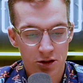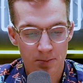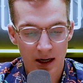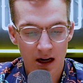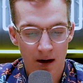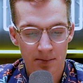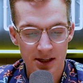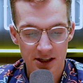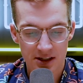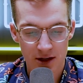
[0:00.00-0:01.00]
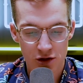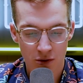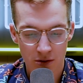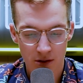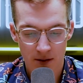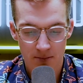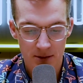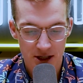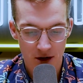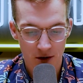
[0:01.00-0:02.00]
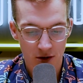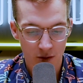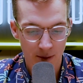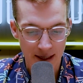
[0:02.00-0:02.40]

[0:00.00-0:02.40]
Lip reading: to become the essential material